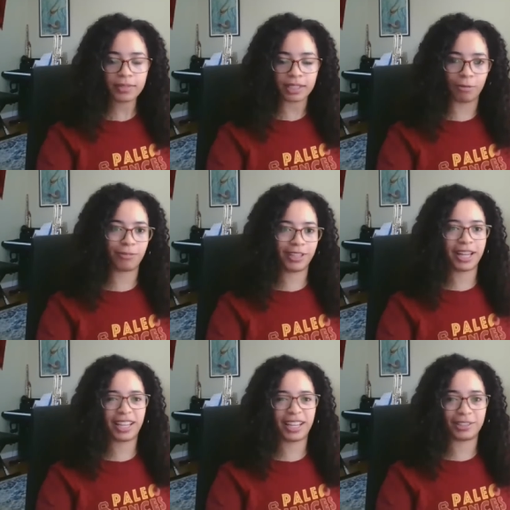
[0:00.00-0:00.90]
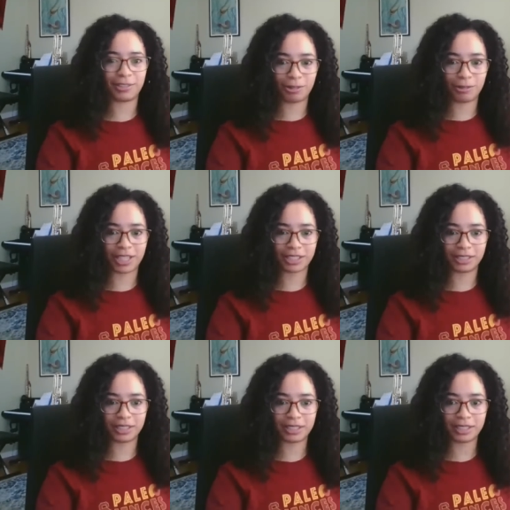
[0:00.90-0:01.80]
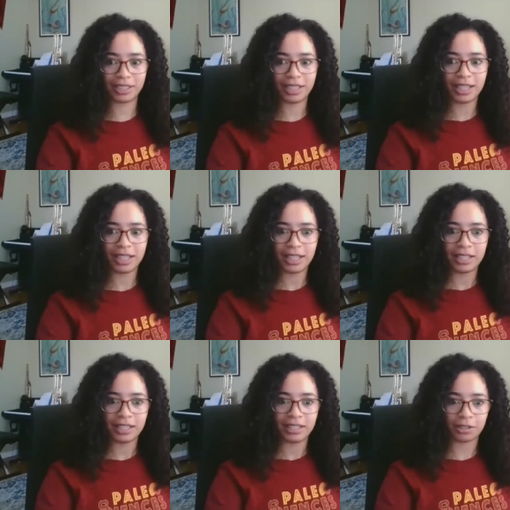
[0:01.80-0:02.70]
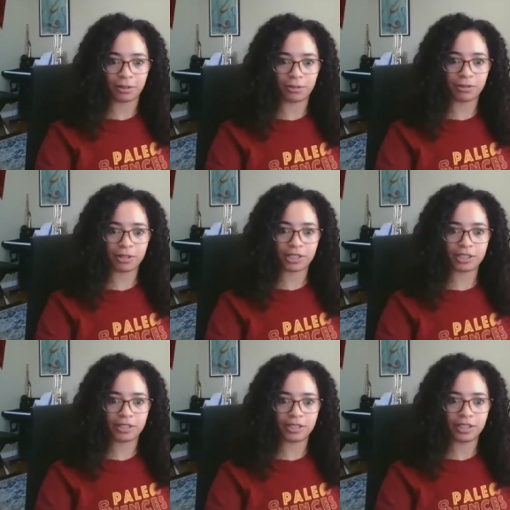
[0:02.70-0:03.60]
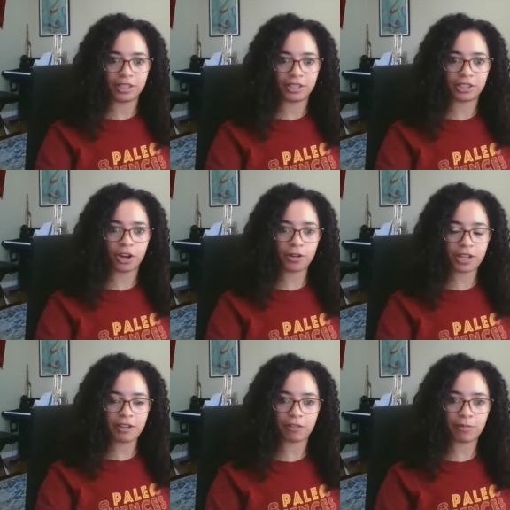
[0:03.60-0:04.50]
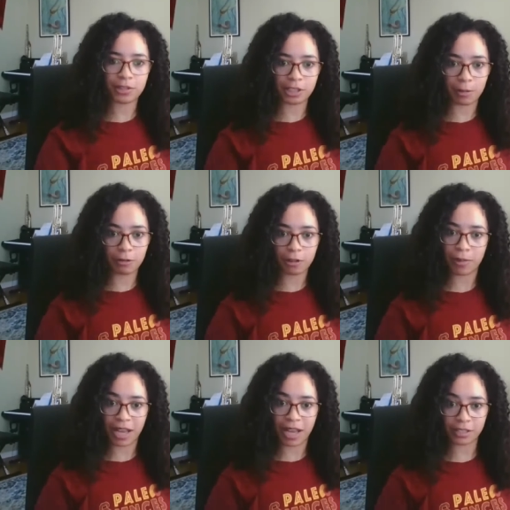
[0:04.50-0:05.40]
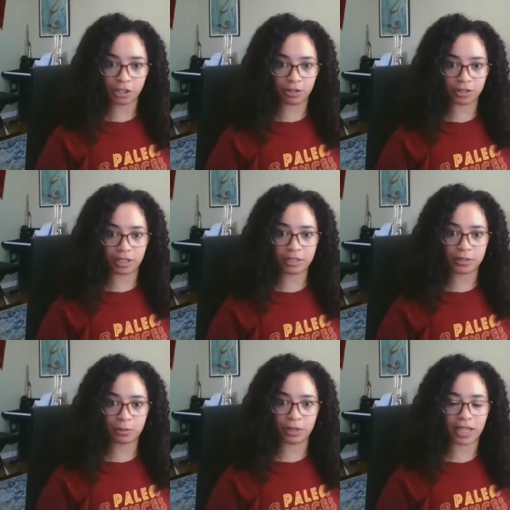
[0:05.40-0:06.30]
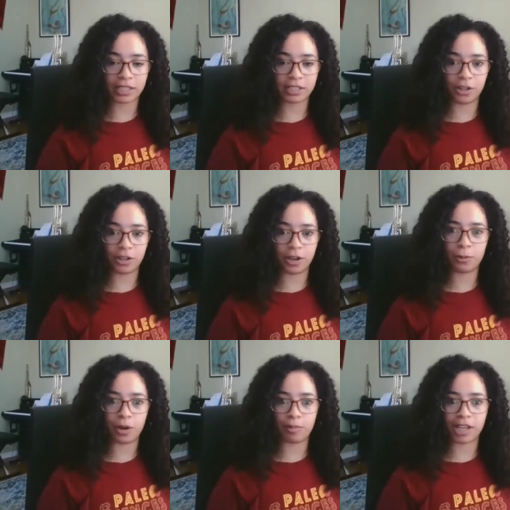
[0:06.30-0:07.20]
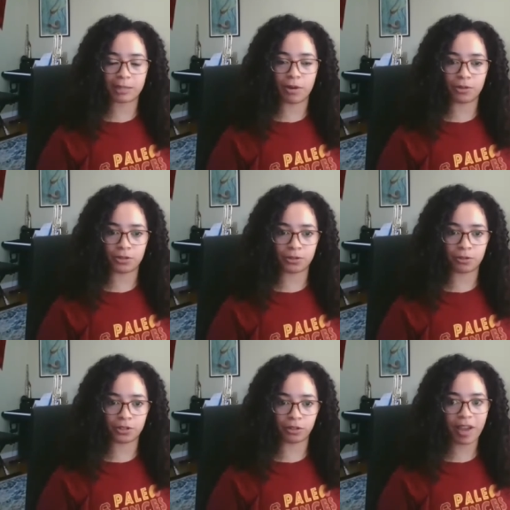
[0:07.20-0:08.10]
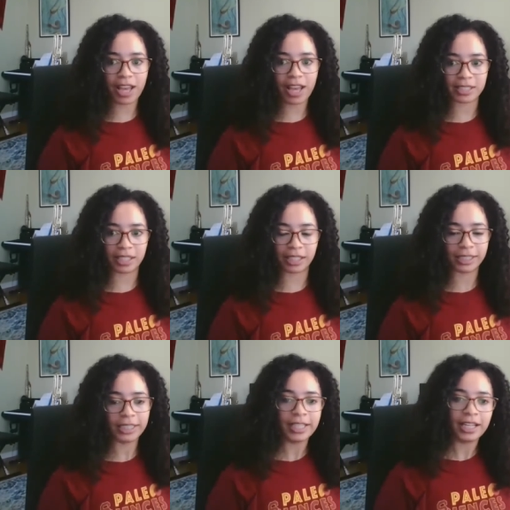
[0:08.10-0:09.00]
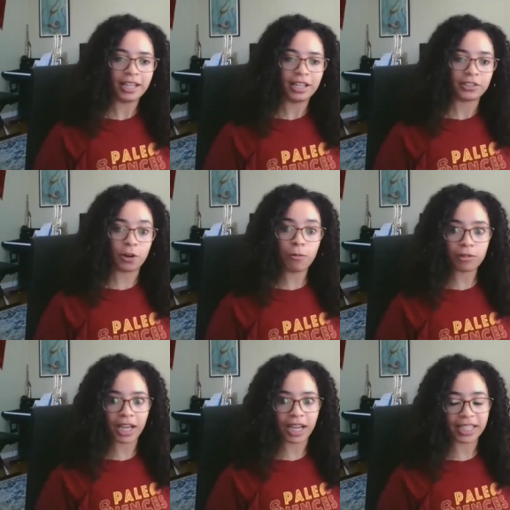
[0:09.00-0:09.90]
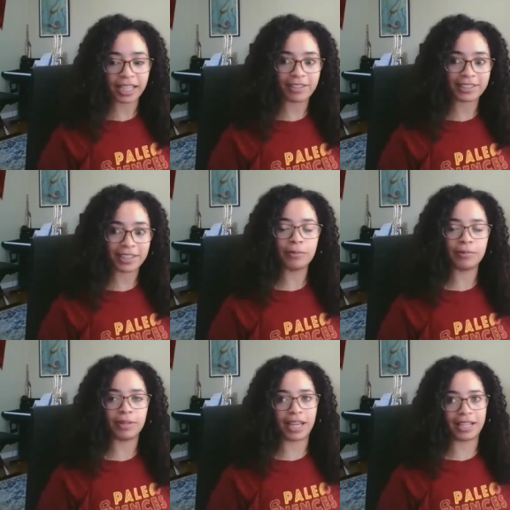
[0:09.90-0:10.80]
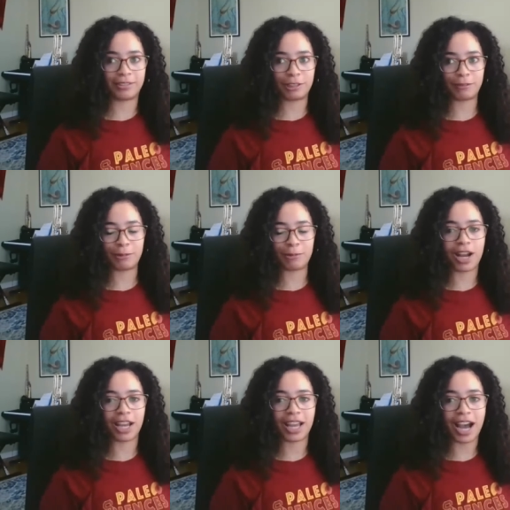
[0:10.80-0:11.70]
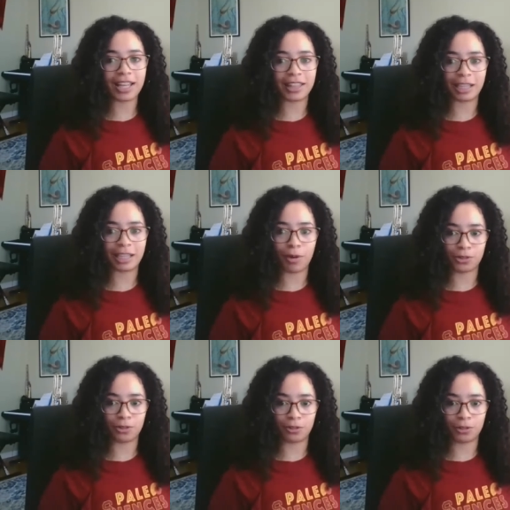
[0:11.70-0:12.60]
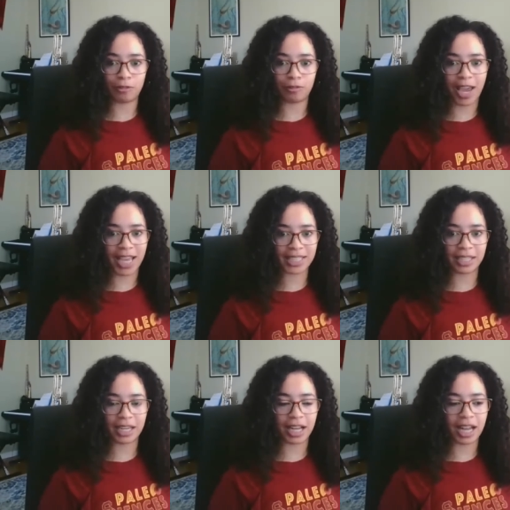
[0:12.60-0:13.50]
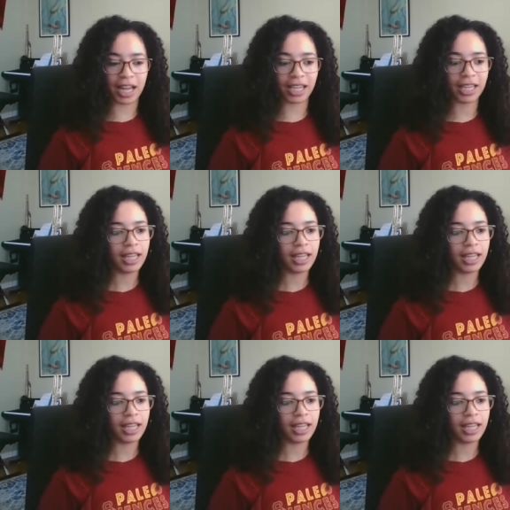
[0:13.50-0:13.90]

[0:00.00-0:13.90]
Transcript: Hopefully that answers your questions. So Tony from Somerville, Massachusetts would like to know what makes mosasaurs so fascinating. So hopefully I gave some answers for why I think mosasaurs are so fascinating. I